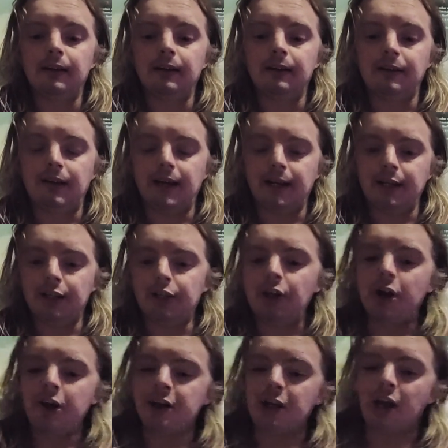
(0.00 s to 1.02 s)
Like, you
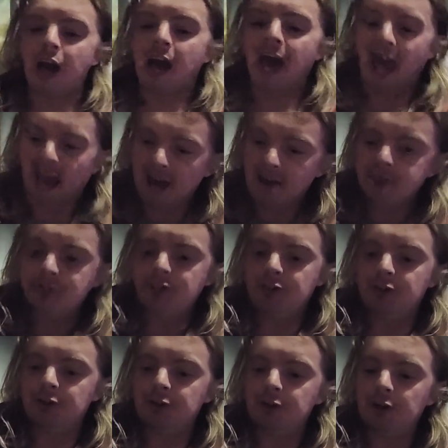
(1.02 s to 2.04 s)
don't have
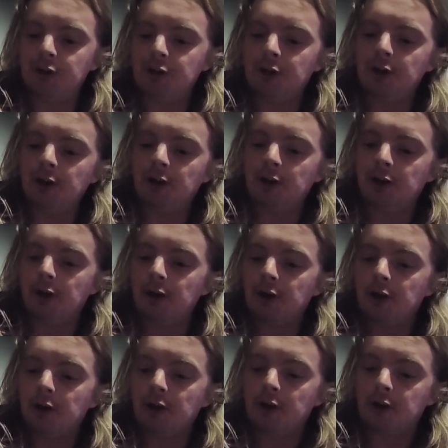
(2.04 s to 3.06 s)
to
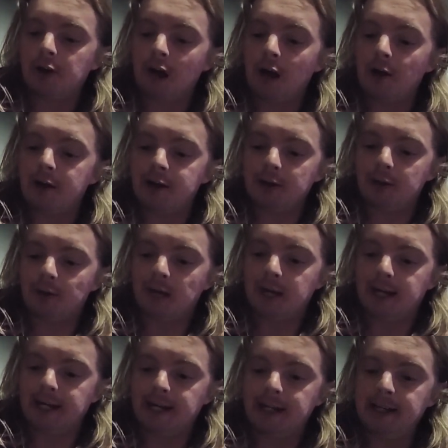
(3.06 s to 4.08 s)
go out your
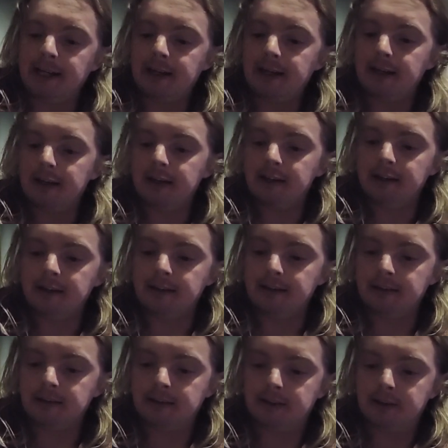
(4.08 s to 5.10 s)
way
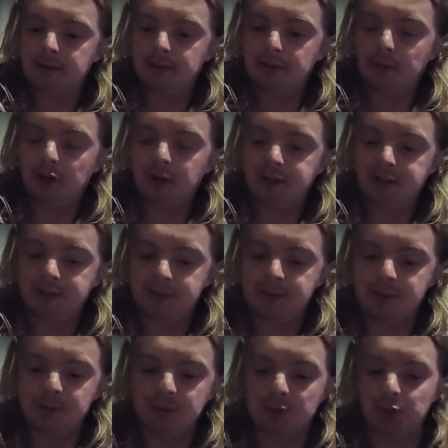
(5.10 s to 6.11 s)
to buy some
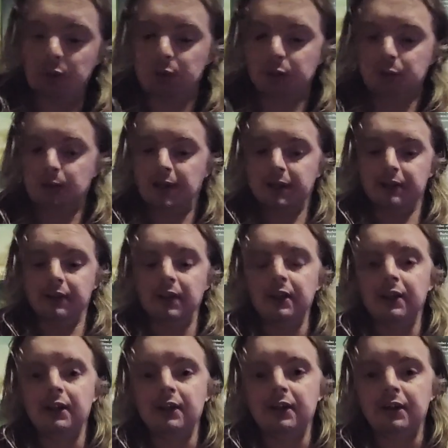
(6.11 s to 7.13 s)
super glue and
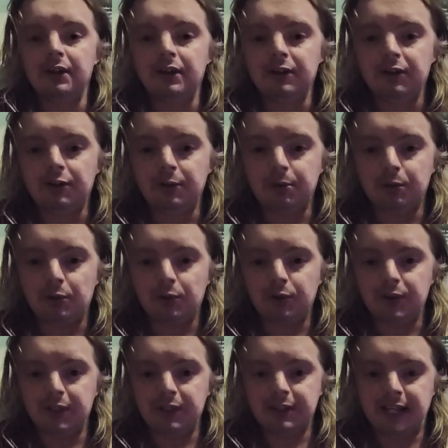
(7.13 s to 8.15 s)
super glue
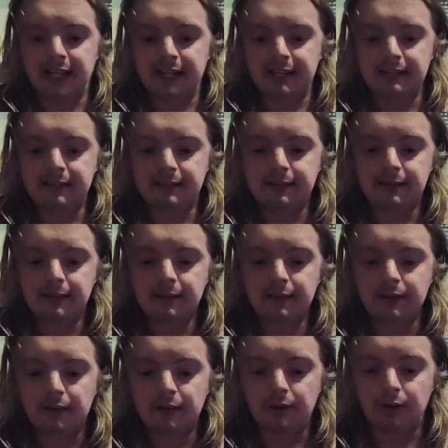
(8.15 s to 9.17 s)
these heads
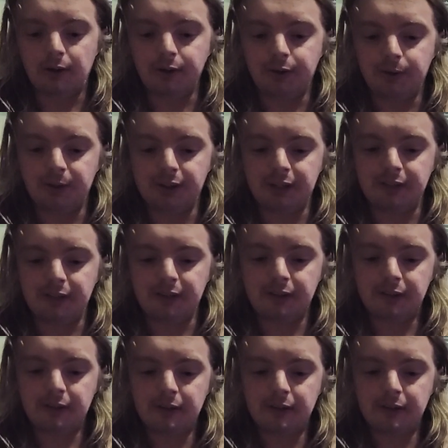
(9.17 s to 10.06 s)
onto each other.